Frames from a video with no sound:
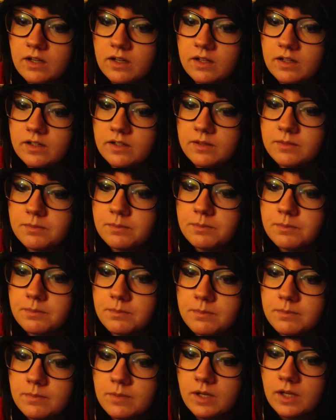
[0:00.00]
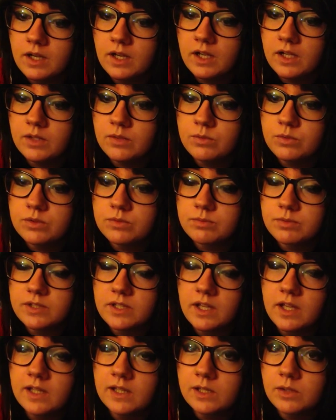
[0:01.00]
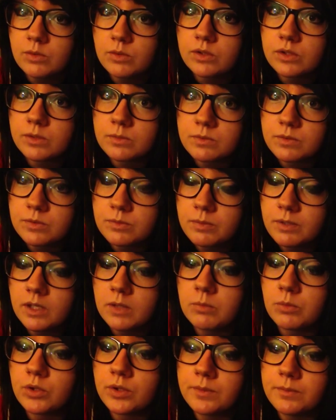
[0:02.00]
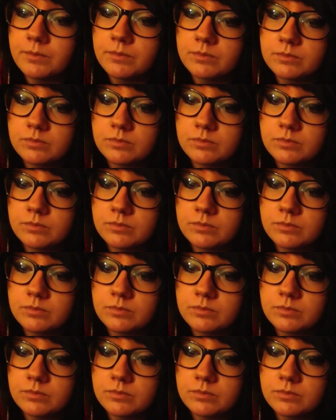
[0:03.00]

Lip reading: I would be Hayley Williams from Paramore,